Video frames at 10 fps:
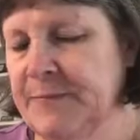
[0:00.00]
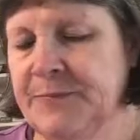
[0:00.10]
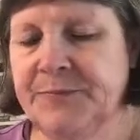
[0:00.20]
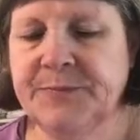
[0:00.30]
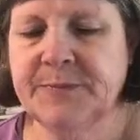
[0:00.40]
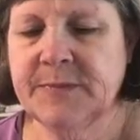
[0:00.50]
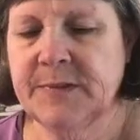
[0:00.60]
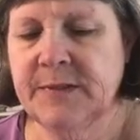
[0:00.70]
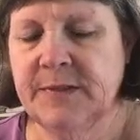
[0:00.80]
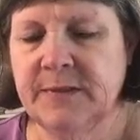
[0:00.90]

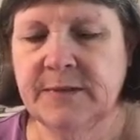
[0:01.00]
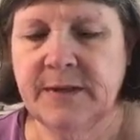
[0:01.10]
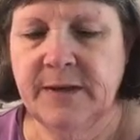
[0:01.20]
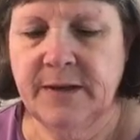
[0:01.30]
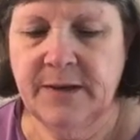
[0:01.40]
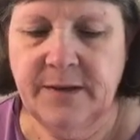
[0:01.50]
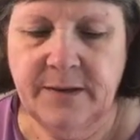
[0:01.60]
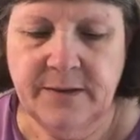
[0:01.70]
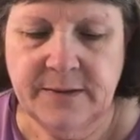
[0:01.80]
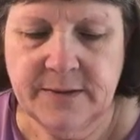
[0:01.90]
Okay,
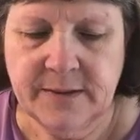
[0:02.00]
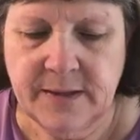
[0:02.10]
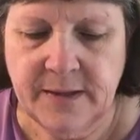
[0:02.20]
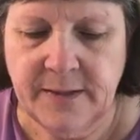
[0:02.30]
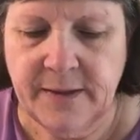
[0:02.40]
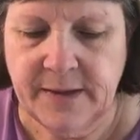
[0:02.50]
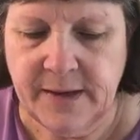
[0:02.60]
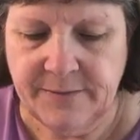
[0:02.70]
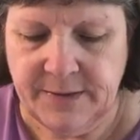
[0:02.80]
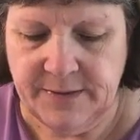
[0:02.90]
I like
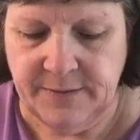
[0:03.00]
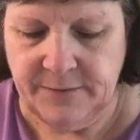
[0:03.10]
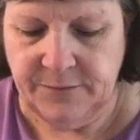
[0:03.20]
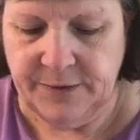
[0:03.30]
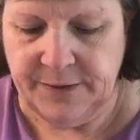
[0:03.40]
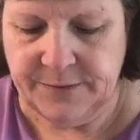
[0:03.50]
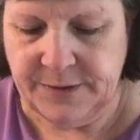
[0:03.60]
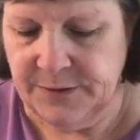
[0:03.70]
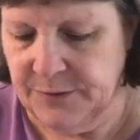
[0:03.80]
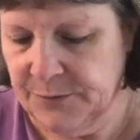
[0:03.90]
having this over here
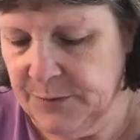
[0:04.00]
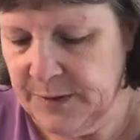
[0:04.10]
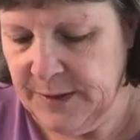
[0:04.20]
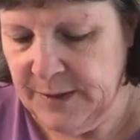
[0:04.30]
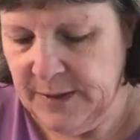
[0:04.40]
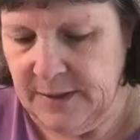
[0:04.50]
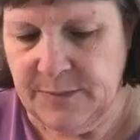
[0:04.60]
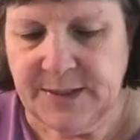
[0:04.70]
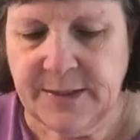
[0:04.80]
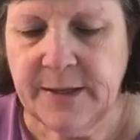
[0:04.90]
too.
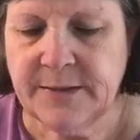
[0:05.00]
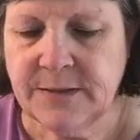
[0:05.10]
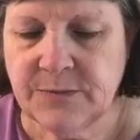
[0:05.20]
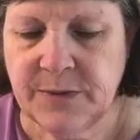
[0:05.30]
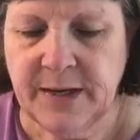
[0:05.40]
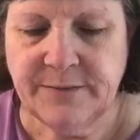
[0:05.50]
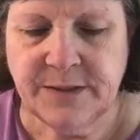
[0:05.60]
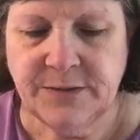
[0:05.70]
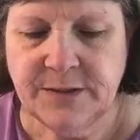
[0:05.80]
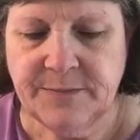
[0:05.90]
Besides, we have to
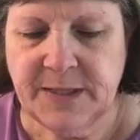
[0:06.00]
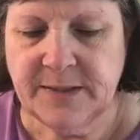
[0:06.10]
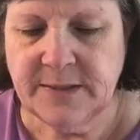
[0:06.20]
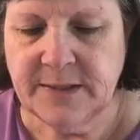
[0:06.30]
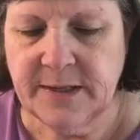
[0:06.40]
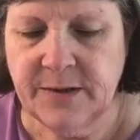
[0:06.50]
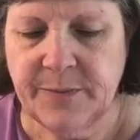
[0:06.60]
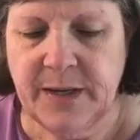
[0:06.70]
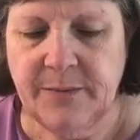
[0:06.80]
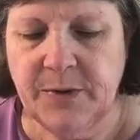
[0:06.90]
use up that designer
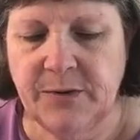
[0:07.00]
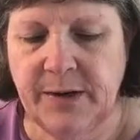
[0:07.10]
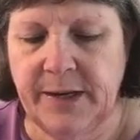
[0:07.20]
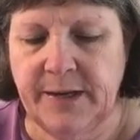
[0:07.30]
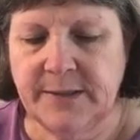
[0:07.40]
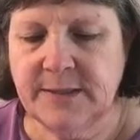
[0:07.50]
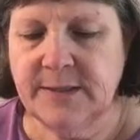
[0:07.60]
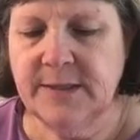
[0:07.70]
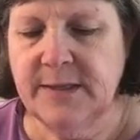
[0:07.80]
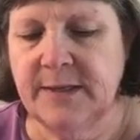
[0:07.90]
paper, right?
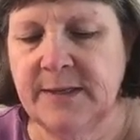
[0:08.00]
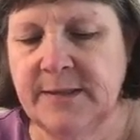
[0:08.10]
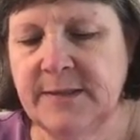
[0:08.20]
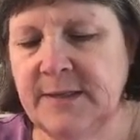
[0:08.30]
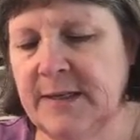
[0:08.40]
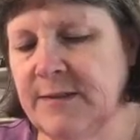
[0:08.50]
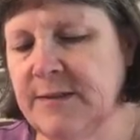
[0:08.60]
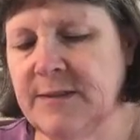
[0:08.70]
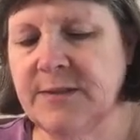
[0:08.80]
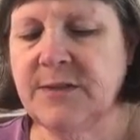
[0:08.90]
This adds
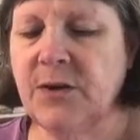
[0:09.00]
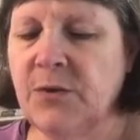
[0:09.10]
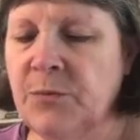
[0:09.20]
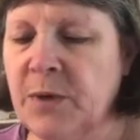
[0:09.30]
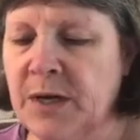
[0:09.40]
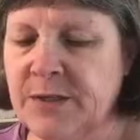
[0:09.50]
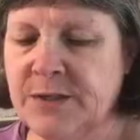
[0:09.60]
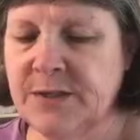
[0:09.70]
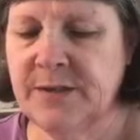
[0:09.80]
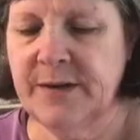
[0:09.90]
so
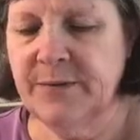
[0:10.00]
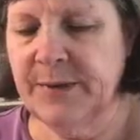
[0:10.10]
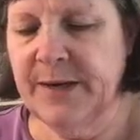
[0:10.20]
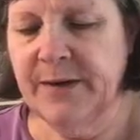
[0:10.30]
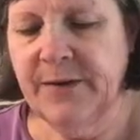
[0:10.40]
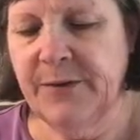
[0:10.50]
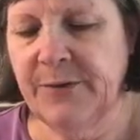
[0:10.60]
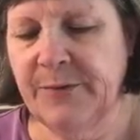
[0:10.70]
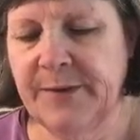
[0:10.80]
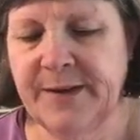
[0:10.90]
much. There we
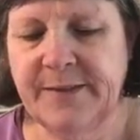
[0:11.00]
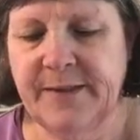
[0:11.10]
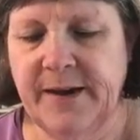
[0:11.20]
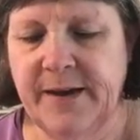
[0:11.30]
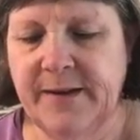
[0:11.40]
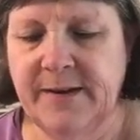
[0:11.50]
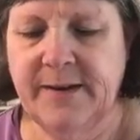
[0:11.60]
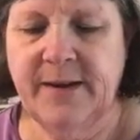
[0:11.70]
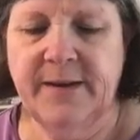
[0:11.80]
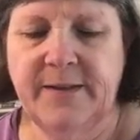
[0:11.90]
go. Look at that.
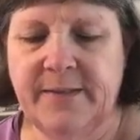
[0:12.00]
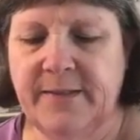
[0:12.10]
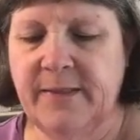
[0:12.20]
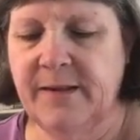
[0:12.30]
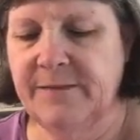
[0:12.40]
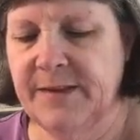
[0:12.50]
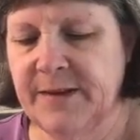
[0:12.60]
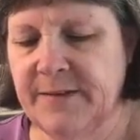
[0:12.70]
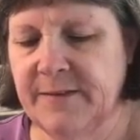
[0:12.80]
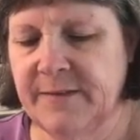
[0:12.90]
I love
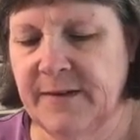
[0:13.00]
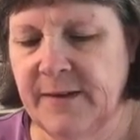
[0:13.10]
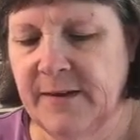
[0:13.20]
this.